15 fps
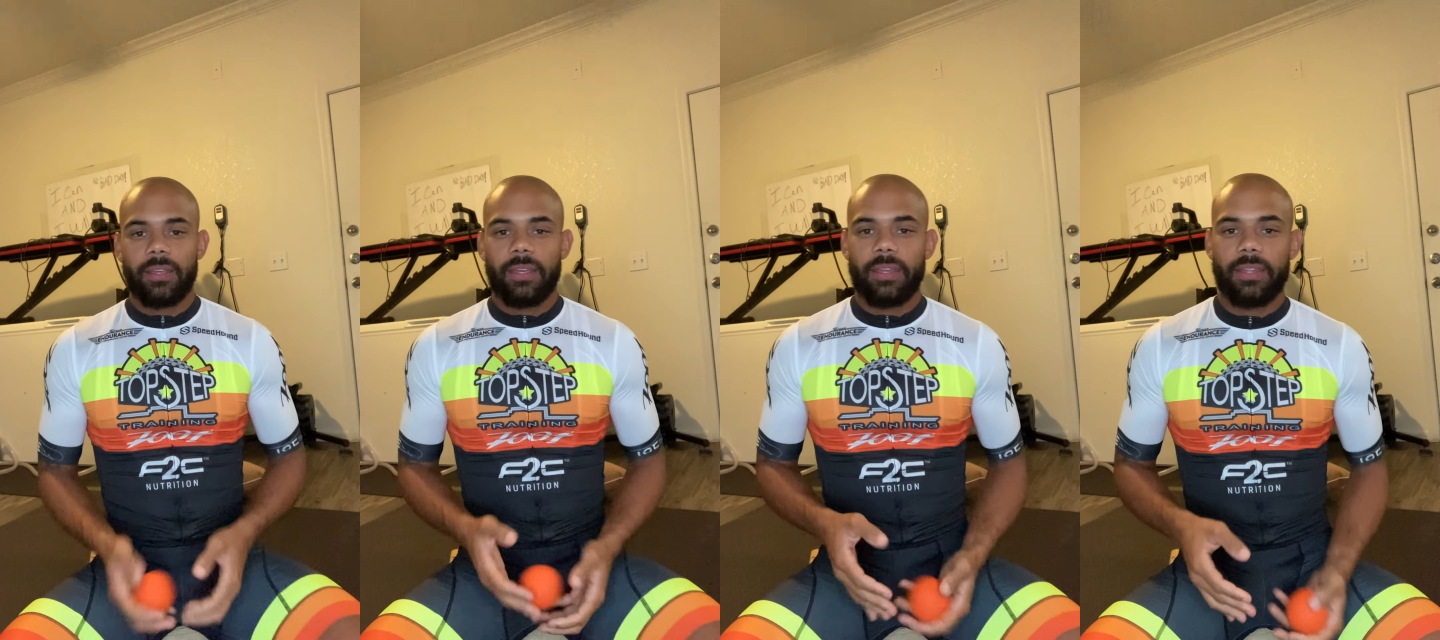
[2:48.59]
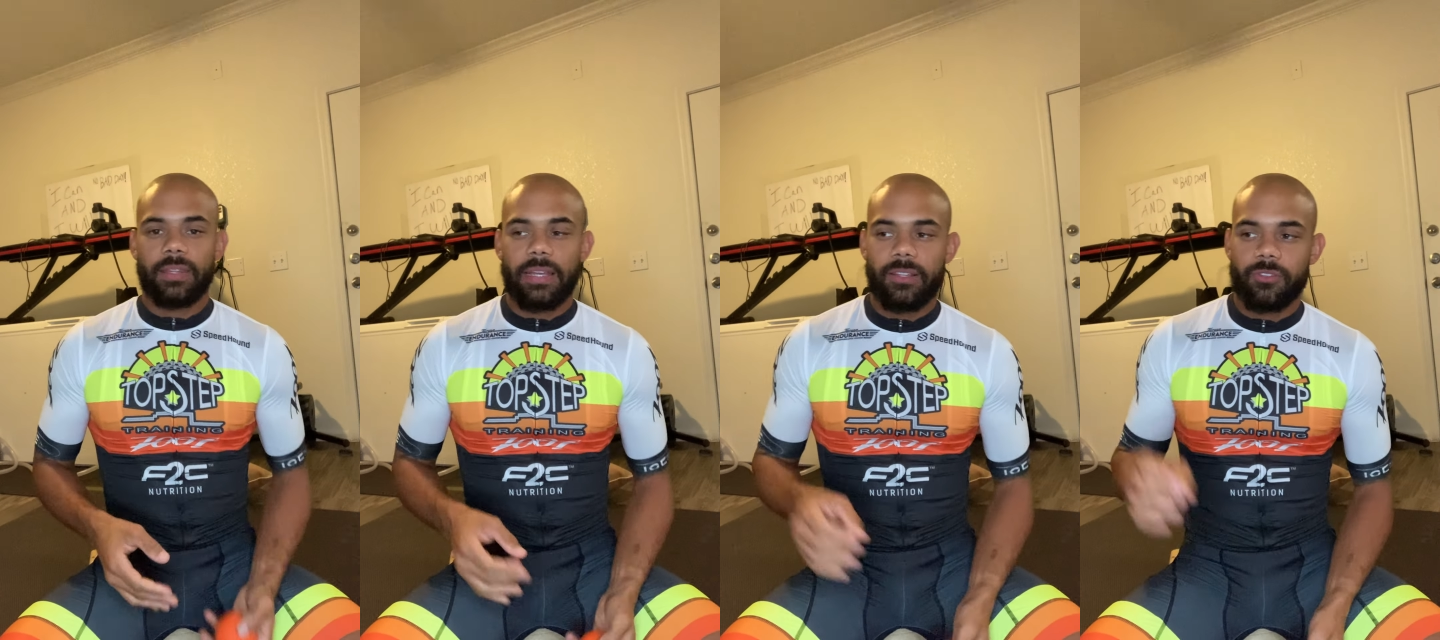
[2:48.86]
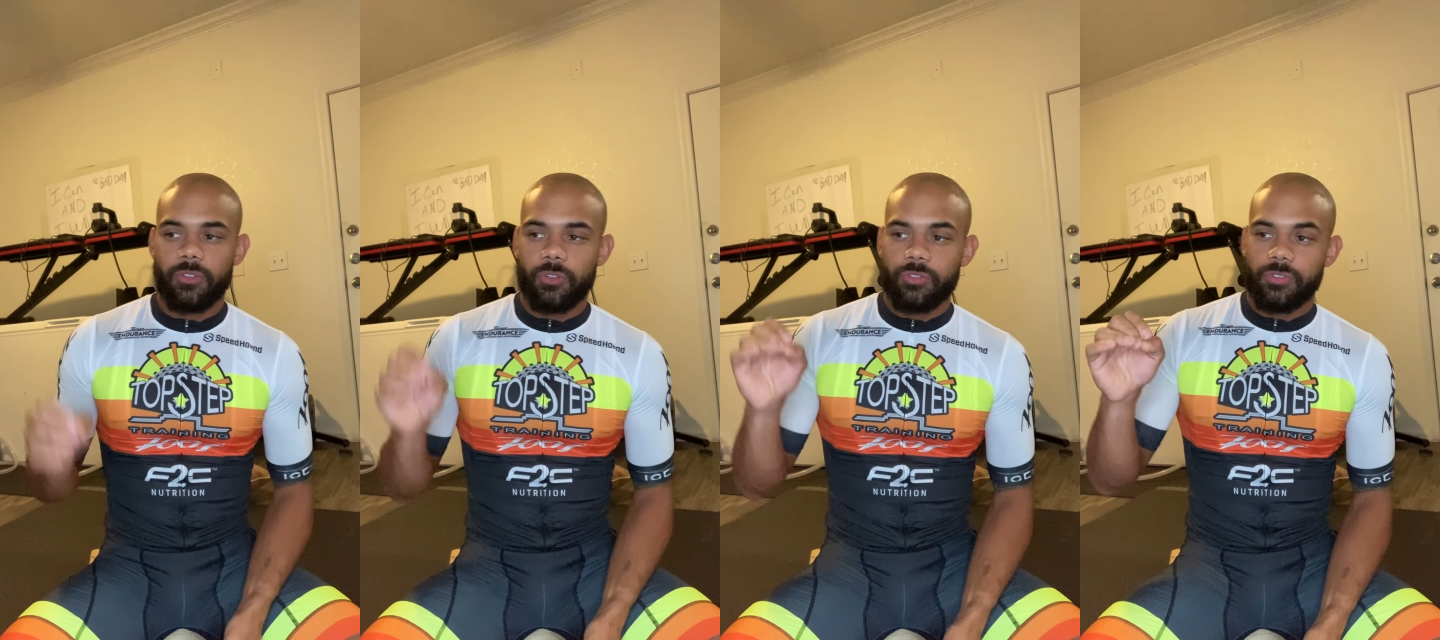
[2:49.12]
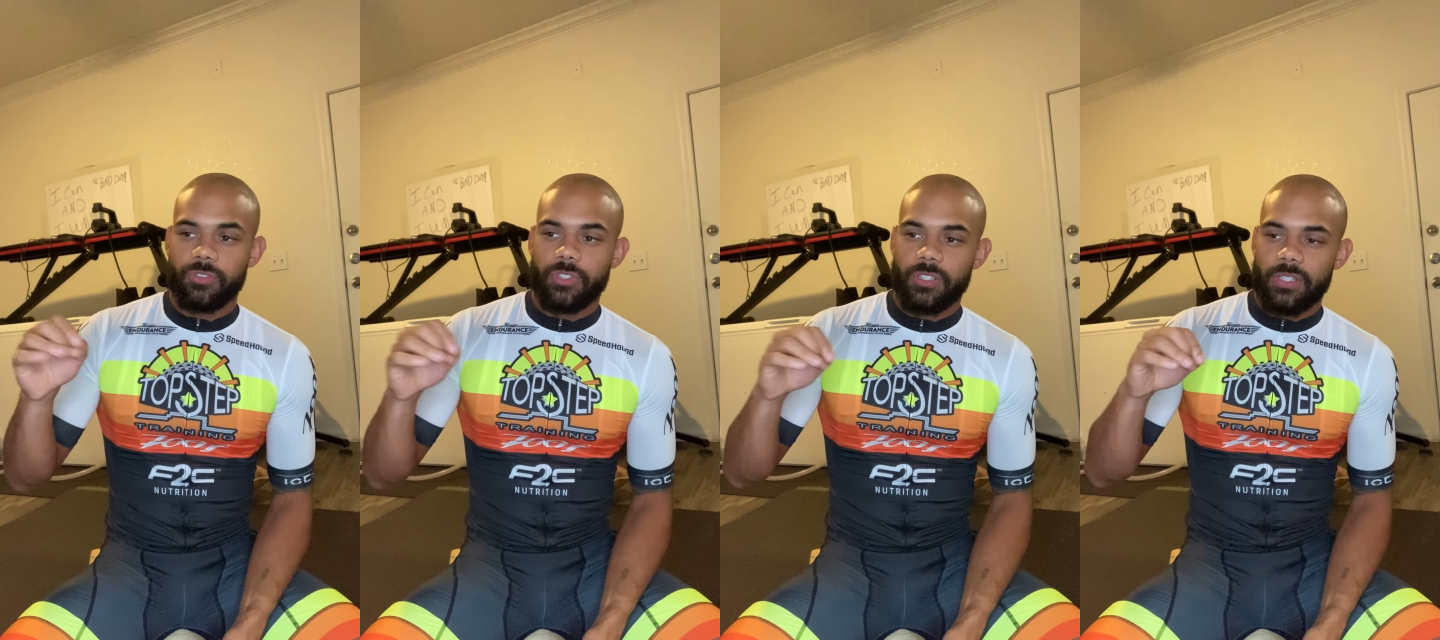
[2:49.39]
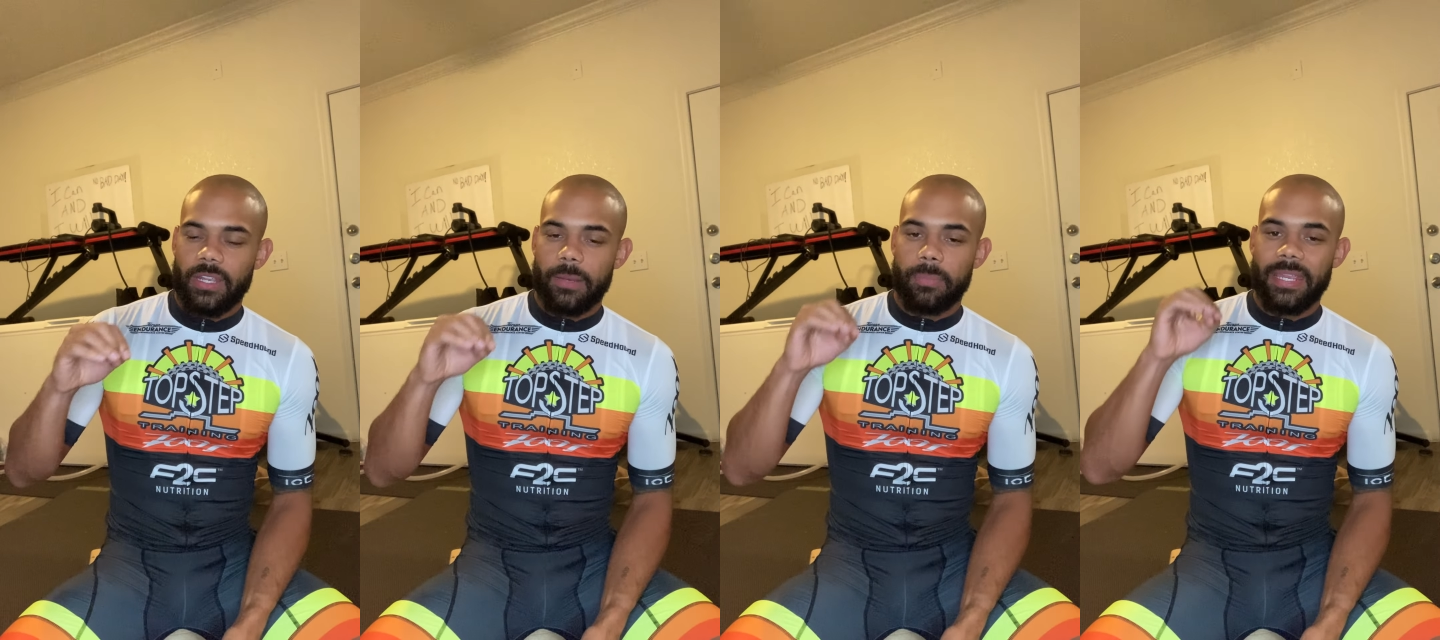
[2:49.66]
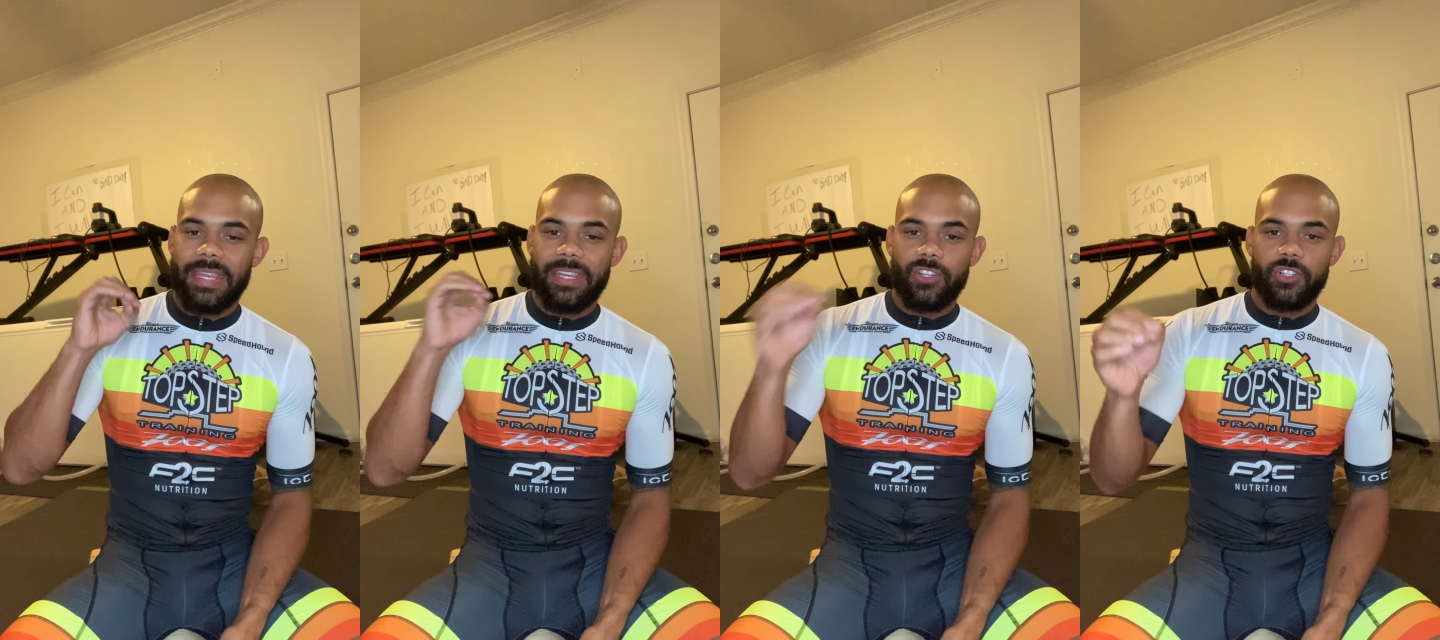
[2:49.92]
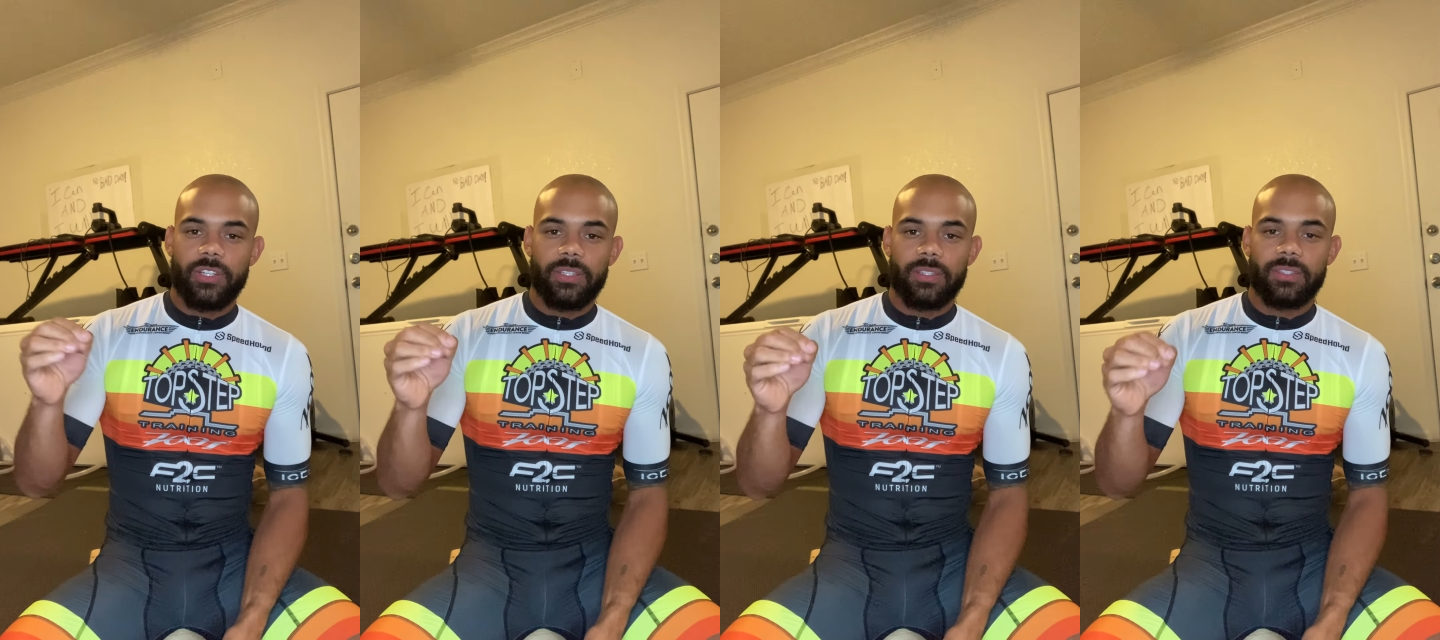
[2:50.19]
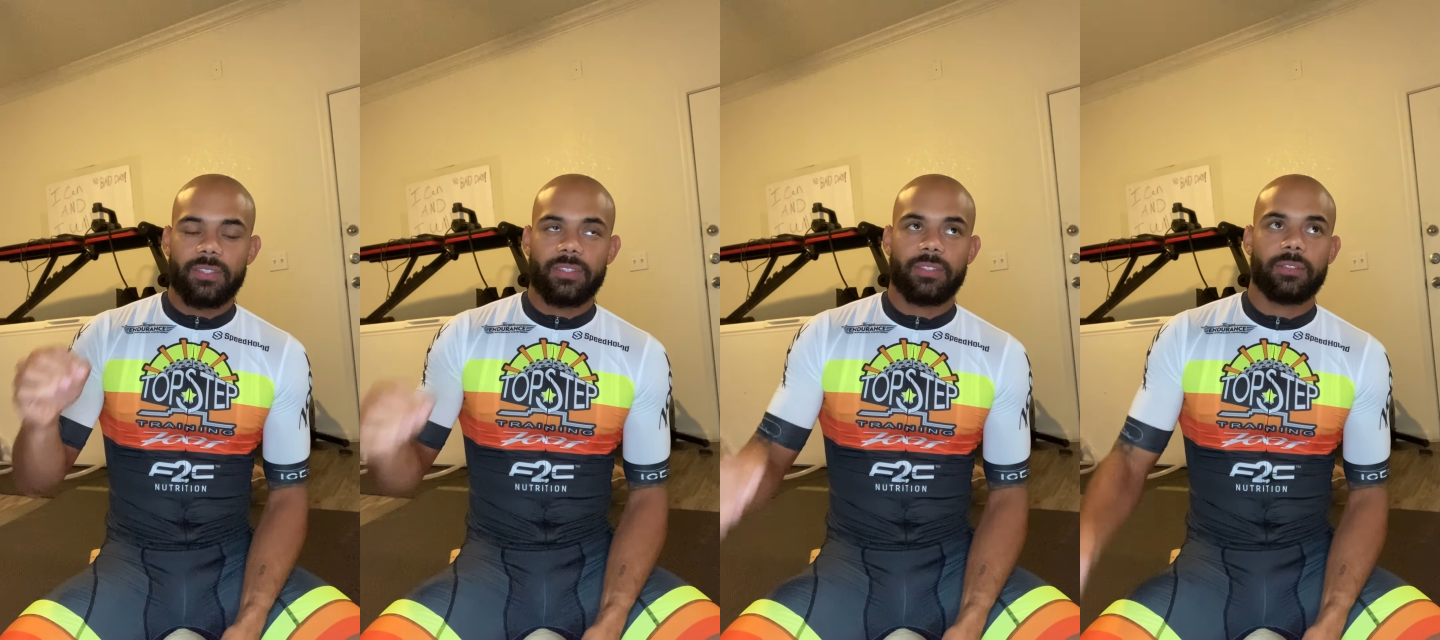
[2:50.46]
And those are just
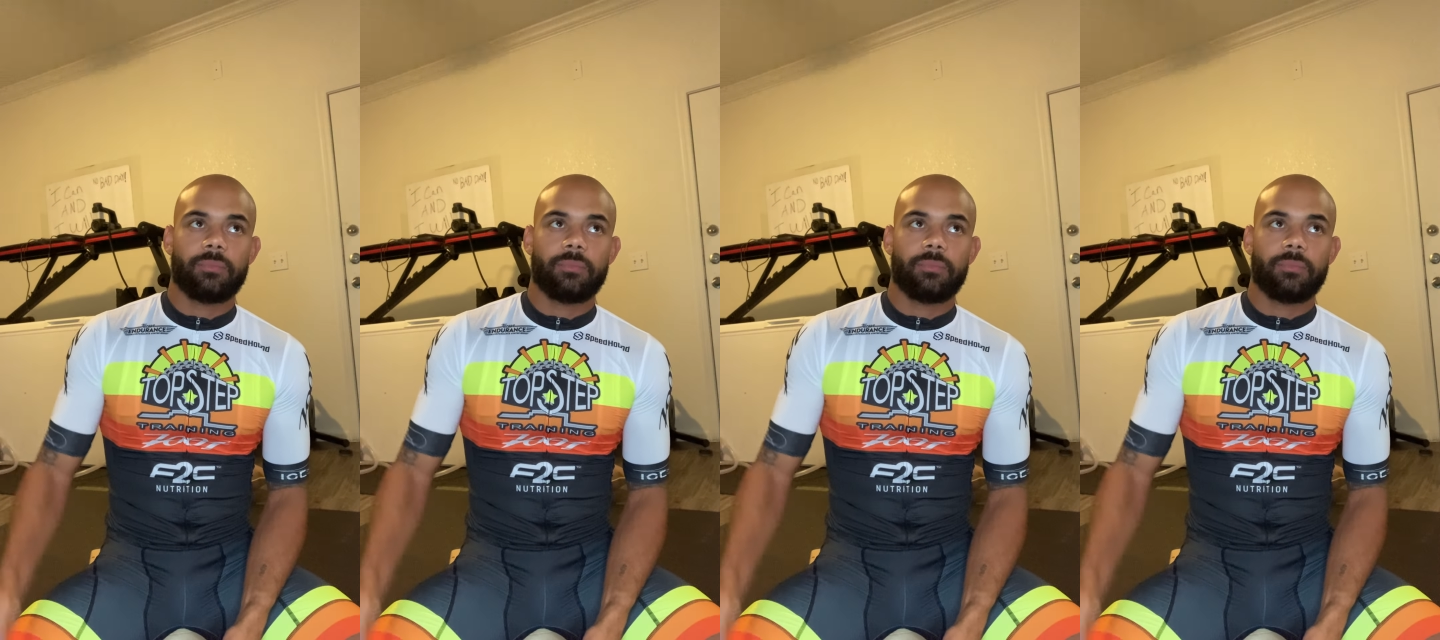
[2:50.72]
adhesions,